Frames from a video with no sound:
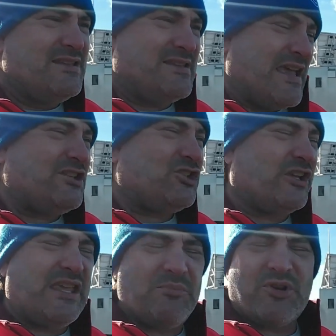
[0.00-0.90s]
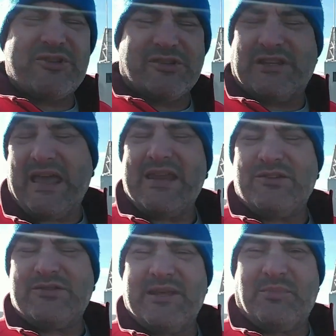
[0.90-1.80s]
station keepers or
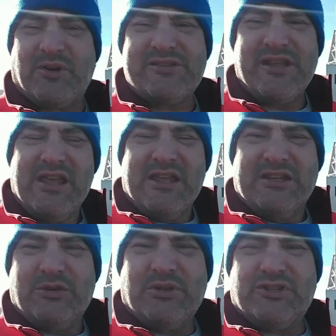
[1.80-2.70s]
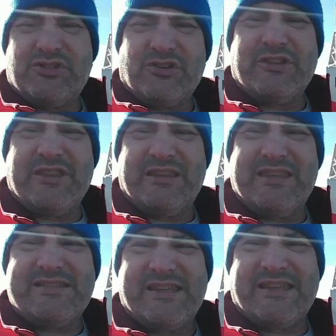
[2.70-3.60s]
lighthouse keepers to ensure that
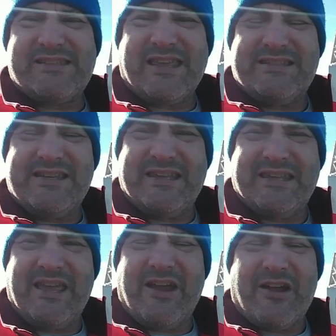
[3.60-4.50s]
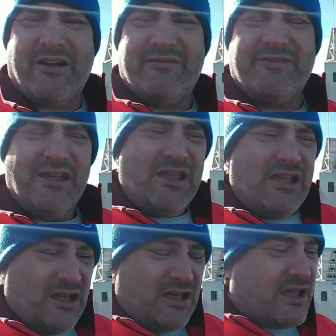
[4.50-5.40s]
these things get taken care of
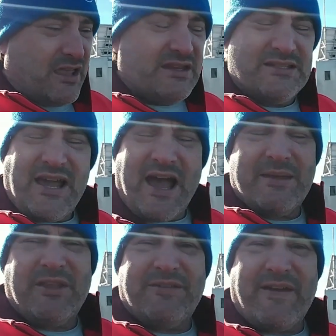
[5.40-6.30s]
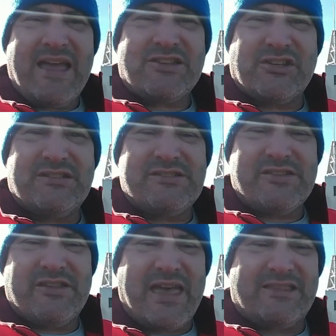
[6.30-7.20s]
in a timely fashion
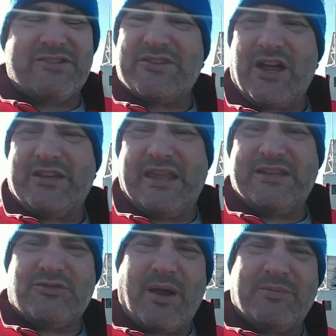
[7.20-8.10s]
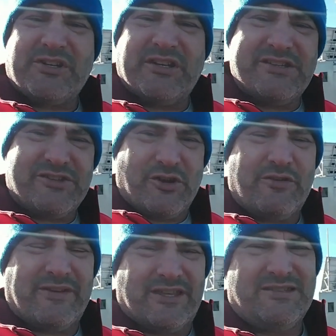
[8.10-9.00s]
so that there's not an interruption in
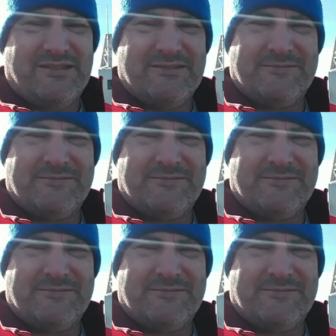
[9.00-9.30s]
service.